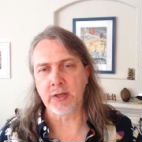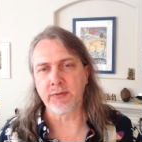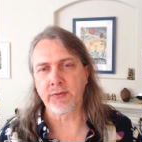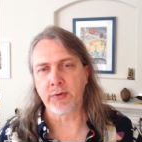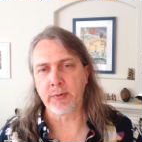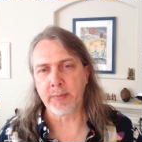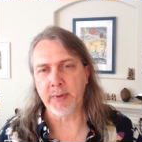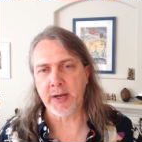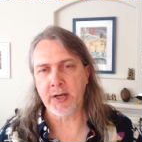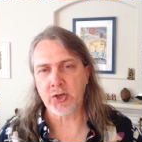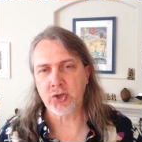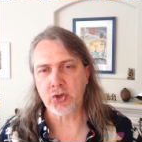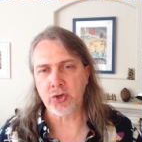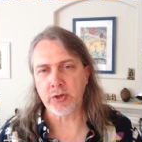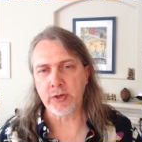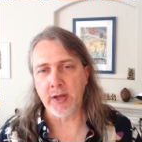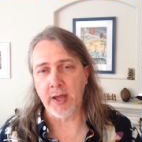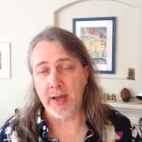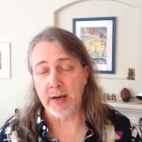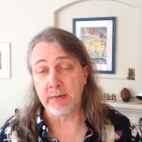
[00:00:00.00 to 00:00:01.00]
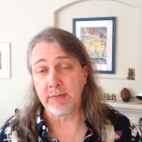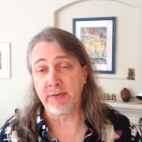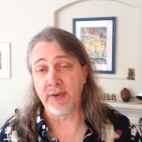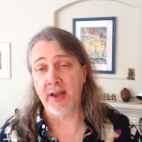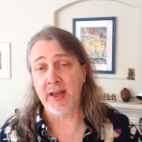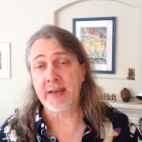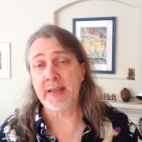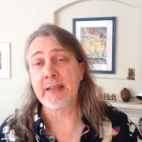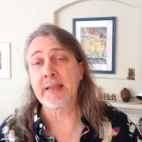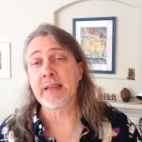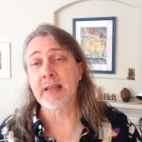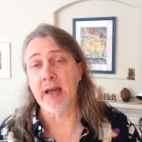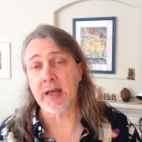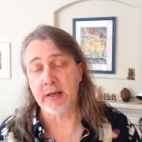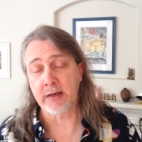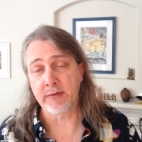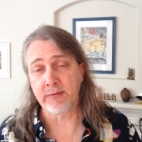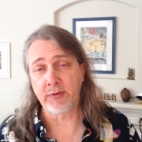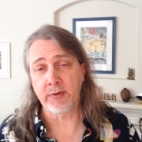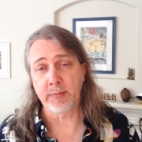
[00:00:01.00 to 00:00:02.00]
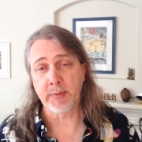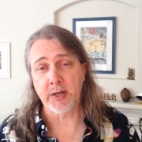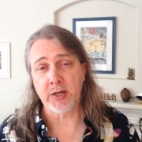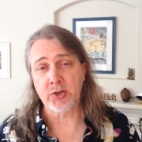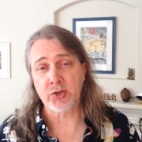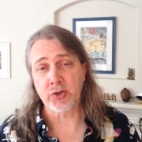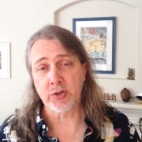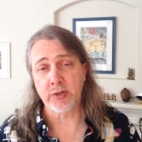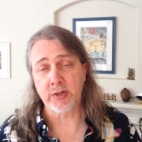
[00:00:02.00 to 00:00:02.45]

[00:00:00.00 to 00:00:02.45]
information and vetting that information